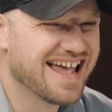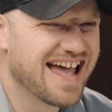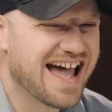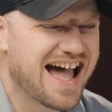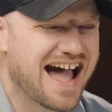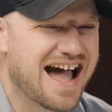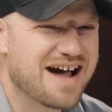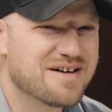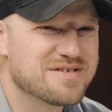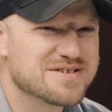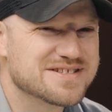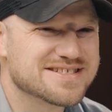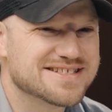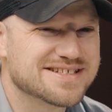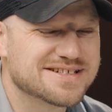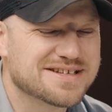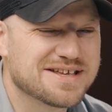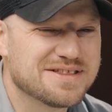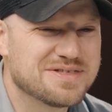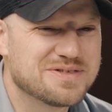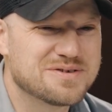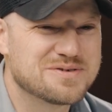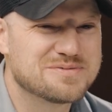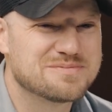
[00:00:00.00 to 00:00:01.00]
I was
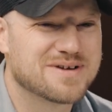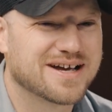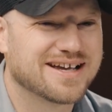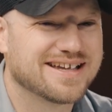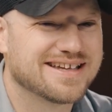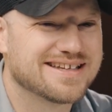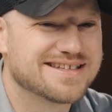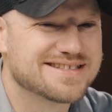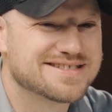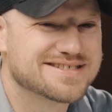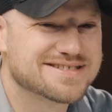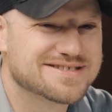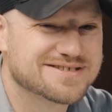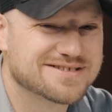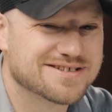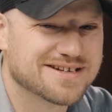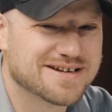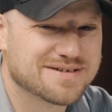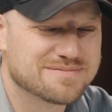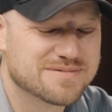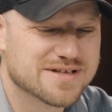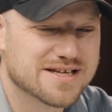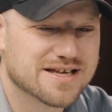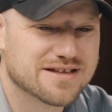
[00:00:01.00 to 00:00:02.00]
looking through my
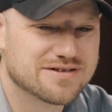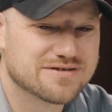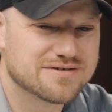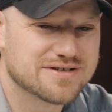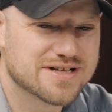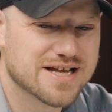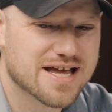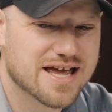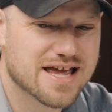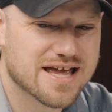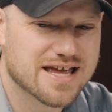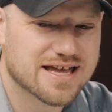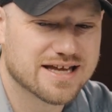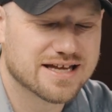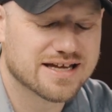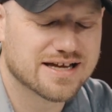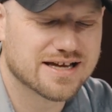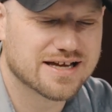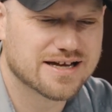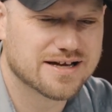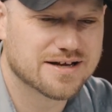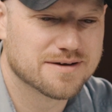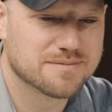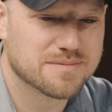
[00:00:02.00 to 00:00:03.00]
Instagram the other day,
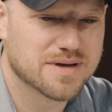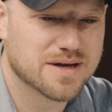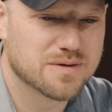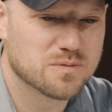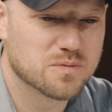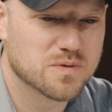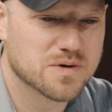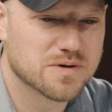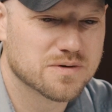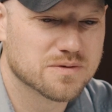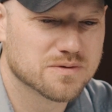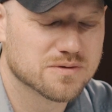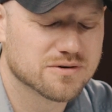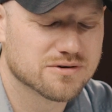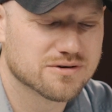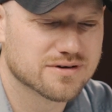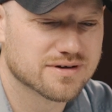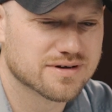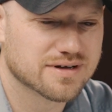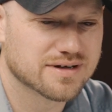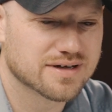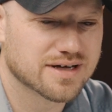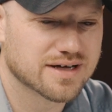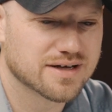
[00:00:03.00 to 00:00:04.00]
and
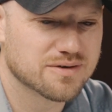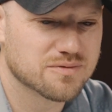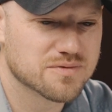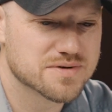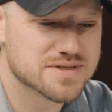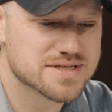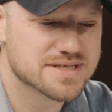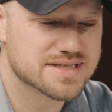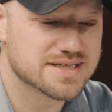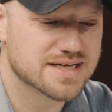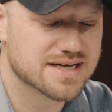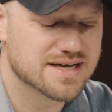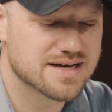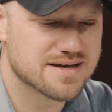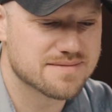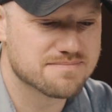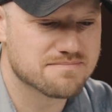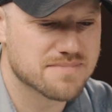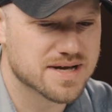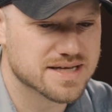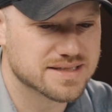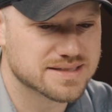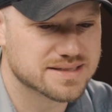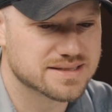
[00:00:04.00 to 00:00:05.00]
it was
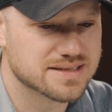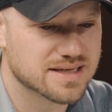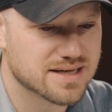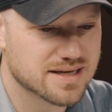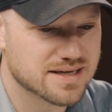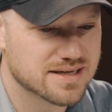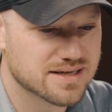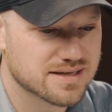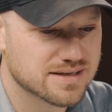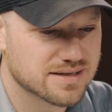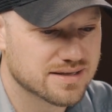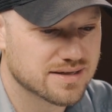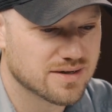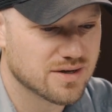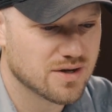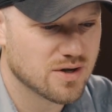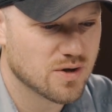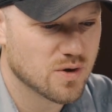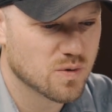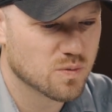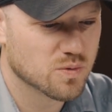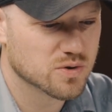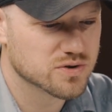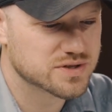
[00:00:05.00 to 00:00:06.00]
my son.
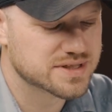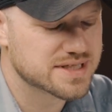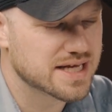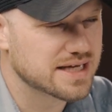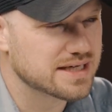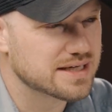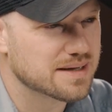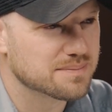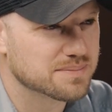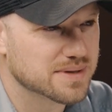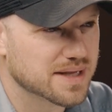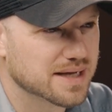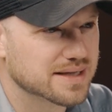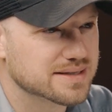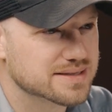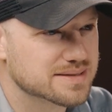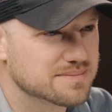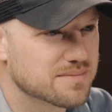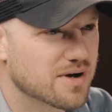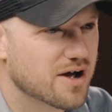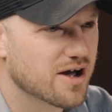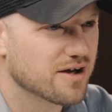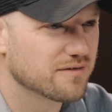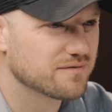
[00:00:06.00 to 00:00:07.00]
We were setting up like
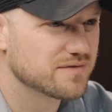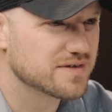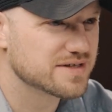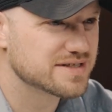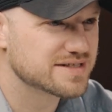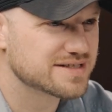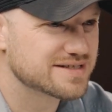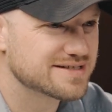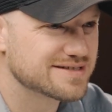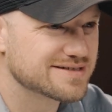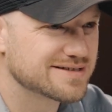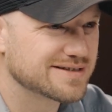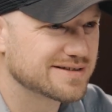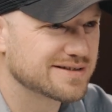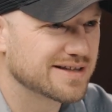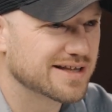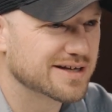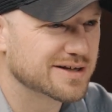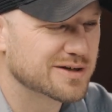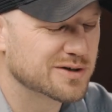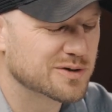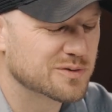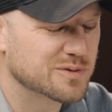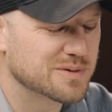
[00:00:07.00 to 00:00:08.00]
some office
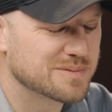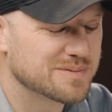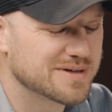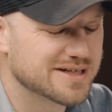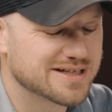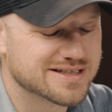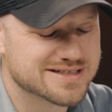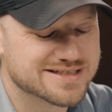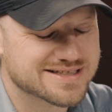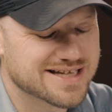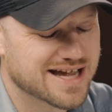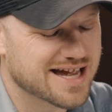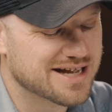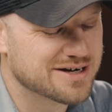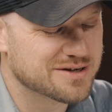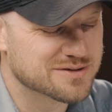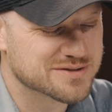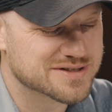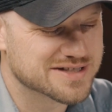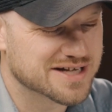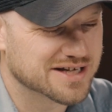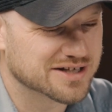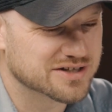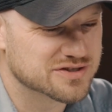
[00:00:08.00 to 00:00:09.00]
like equipment, and I know
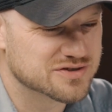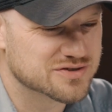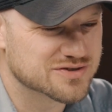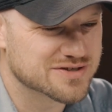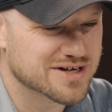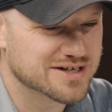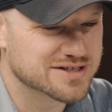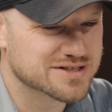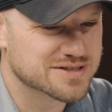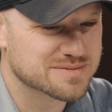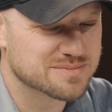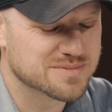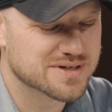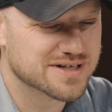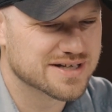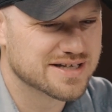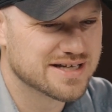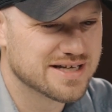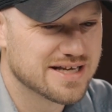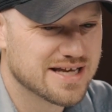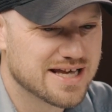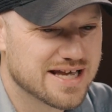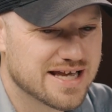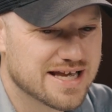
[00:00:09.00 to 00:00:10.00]
it's not construction, but
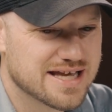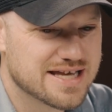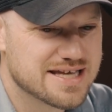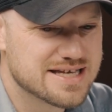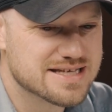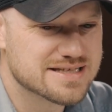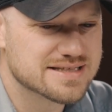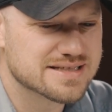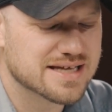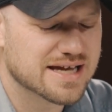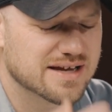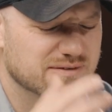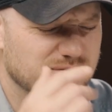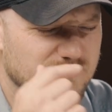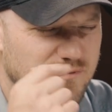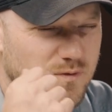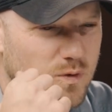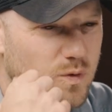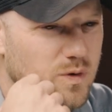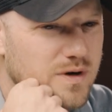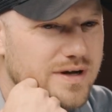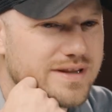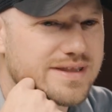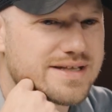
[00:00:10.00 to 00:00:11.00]
he's like
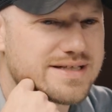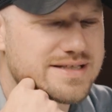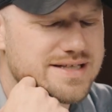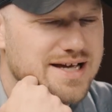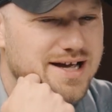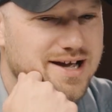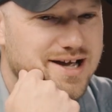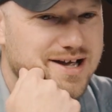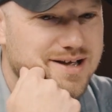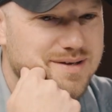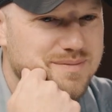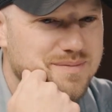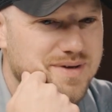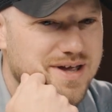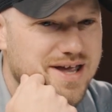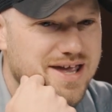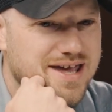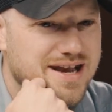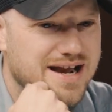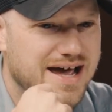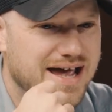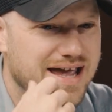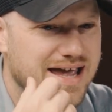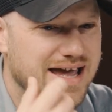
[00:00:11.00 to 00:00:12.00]
4 at the time,
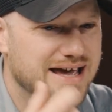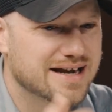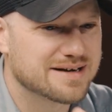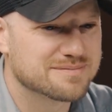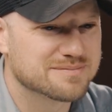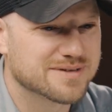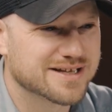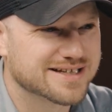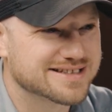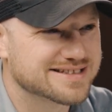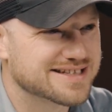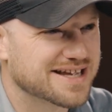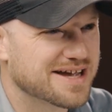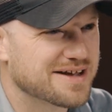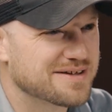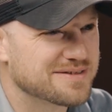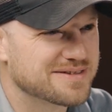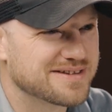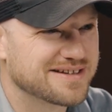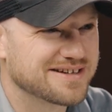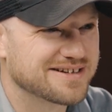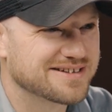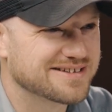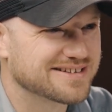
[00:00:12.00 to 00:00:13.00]
and I had him like
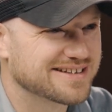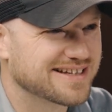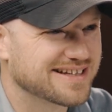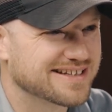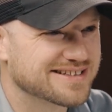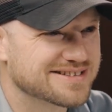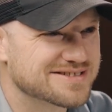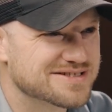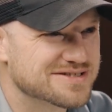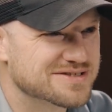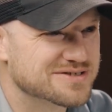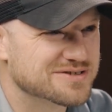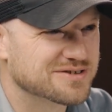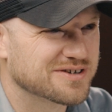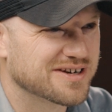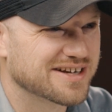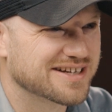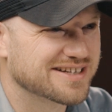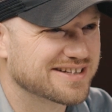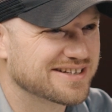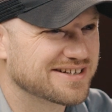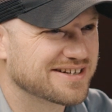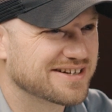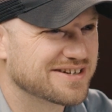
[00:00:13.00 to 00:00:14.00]
down there like just
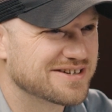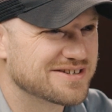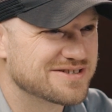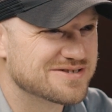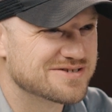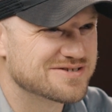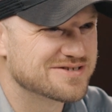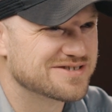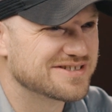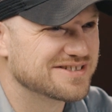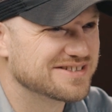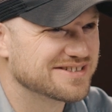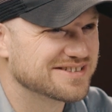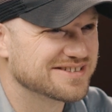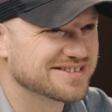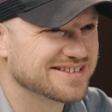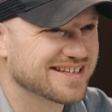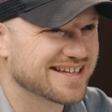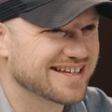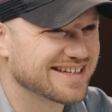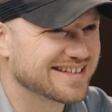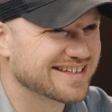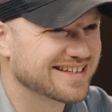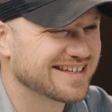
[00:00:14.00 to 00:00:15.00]
cranking on a drill,
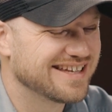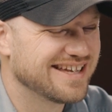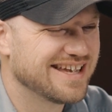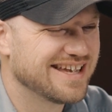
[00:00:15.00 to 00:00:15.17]
like.